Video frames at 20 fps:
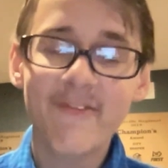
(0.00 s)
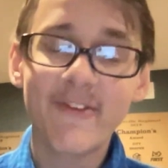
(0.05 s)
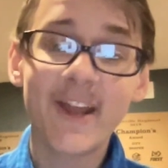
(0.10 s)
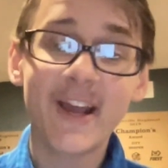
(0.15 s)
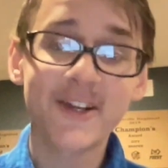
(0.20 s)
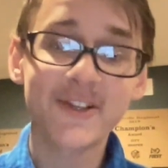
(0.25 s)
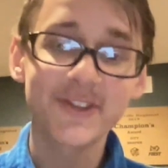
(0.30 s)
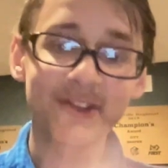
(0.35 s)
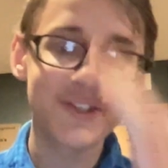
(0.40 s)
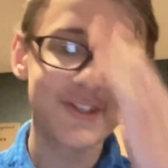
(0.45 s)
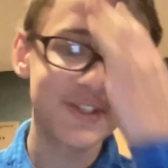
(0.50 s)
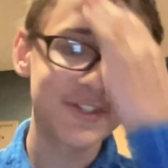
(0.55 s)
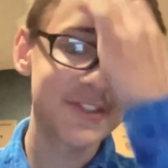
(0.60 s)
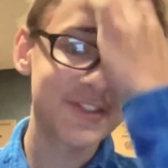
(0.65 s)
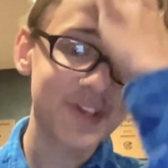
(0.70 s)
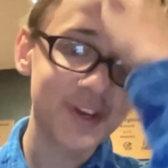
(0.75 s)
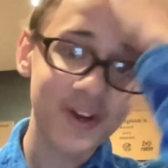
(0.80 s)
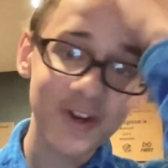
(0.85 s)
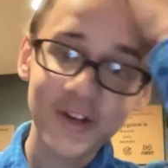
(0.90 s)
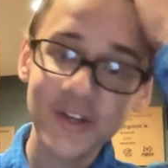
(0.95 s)
It actually just
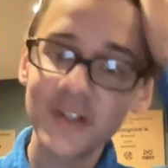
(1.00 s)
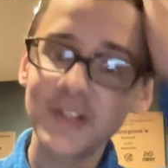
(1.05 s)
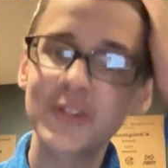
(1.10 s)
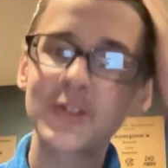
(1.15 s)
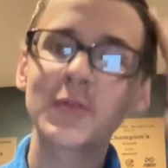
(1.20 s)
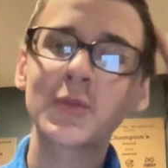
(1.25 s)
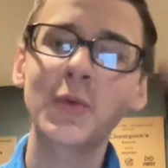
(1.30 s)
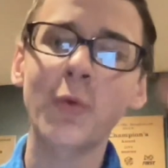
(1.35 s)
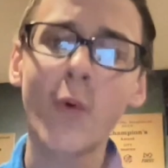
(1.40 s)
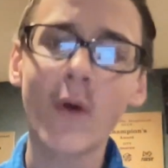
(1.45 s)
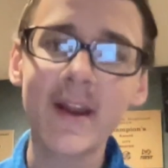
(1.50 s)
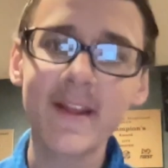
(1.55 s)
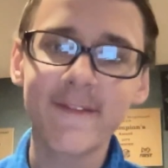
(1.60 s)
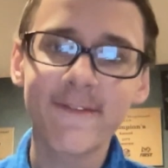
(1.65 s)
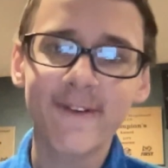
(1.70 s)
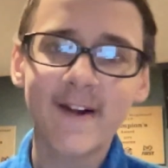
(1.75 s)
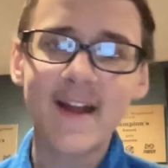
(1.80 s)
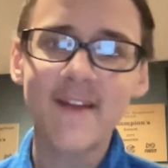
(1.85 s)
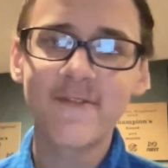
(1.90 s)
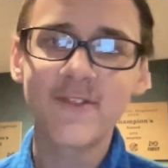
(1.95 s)
turned
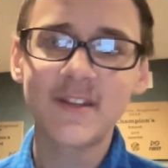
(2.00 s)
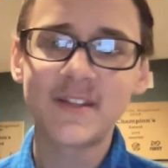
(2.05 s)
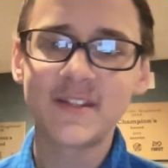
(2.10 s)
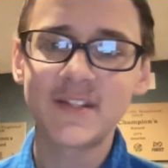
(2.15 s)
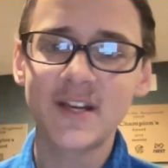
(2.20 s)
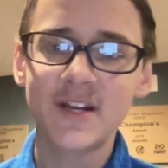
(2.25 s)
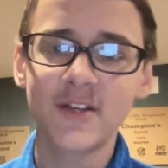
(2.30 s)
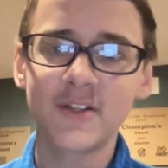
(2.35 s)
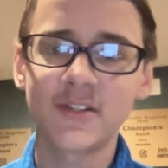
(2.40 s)
25 this year,